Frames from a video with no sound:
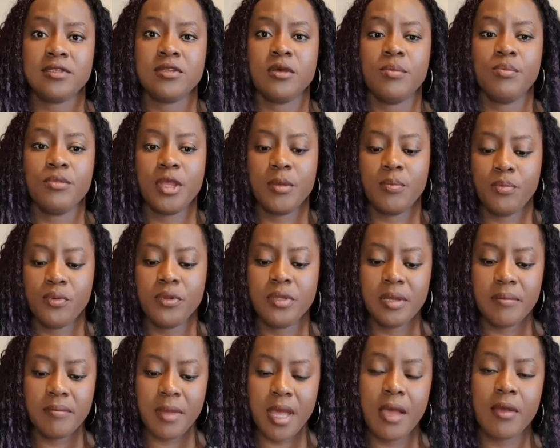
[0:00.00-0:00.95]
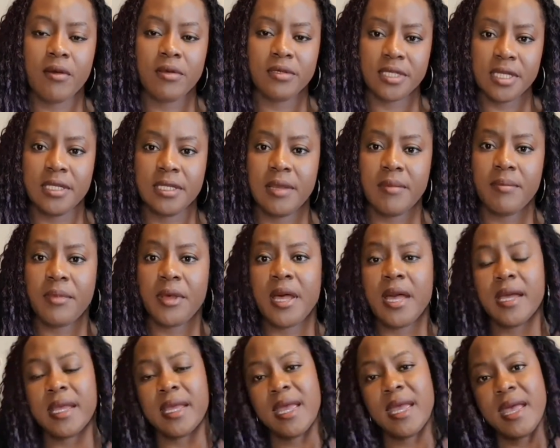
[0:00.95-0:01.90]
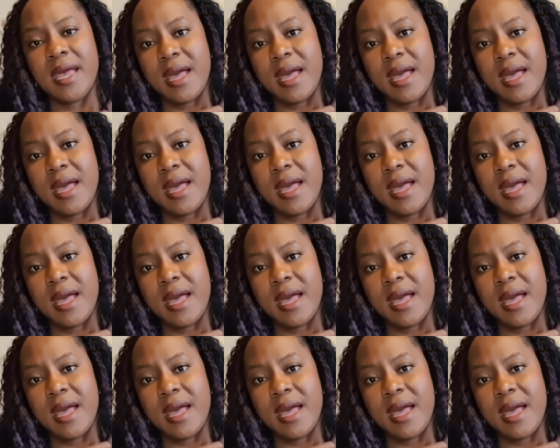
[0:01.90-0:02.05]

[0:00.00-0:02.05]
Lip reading: So they put the mangoes in their bag